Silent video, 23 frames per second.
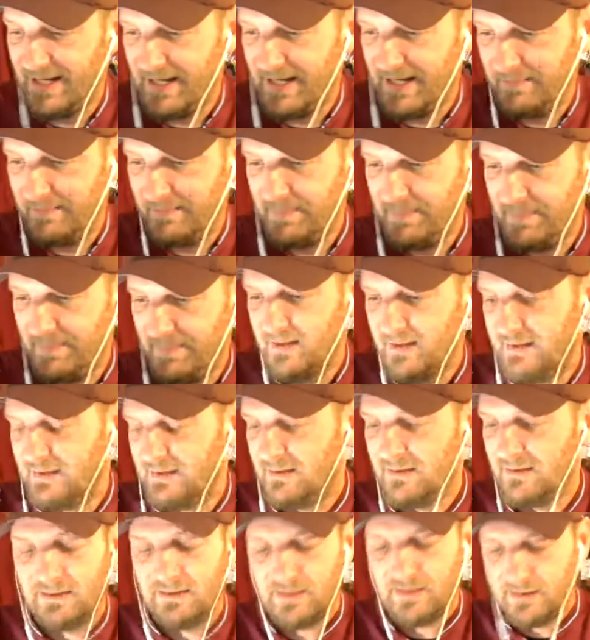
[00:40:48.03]
Yeah,
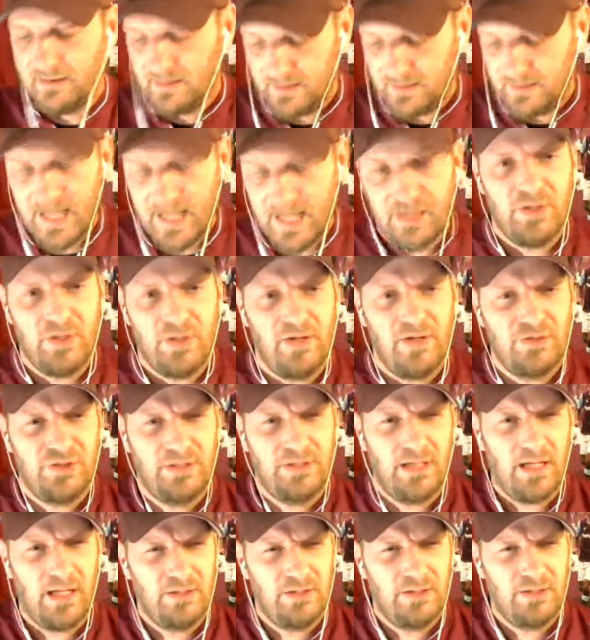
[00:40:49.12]

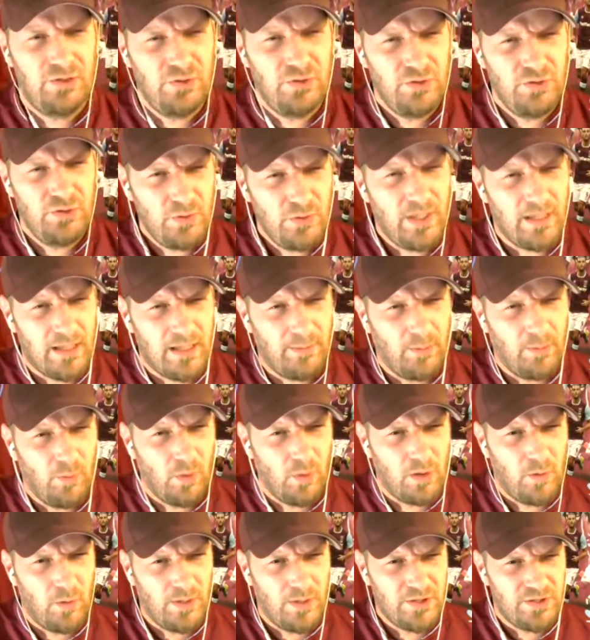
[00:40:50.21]
you got a
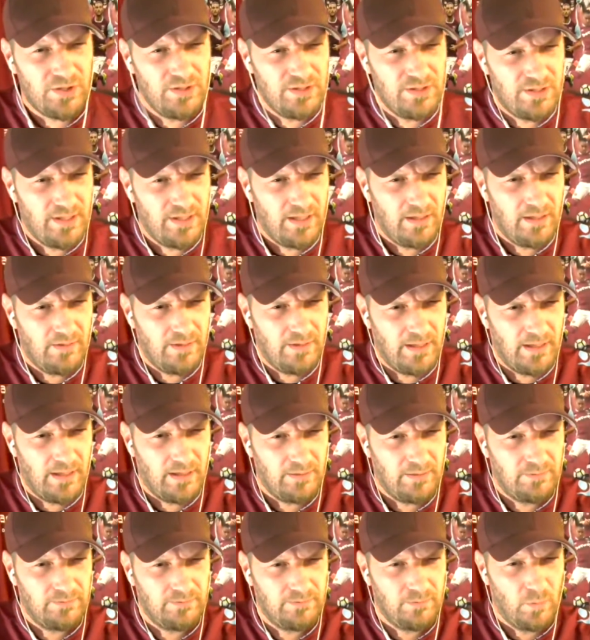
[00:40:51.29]
couple more questions
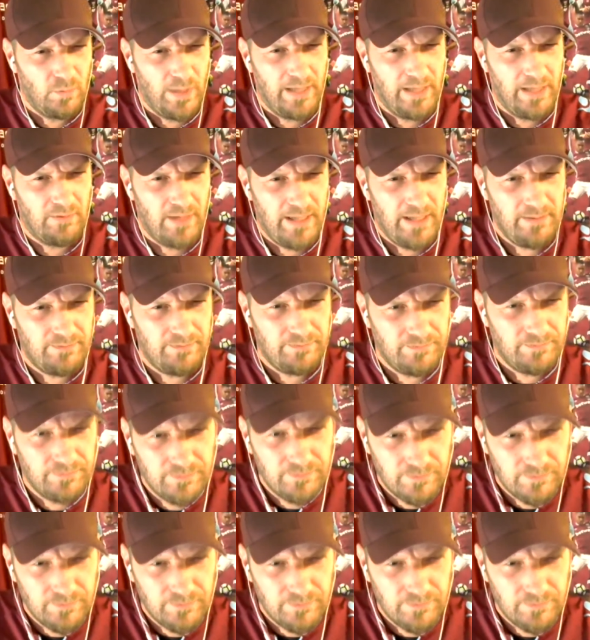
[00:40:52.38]
there, Wayne, right?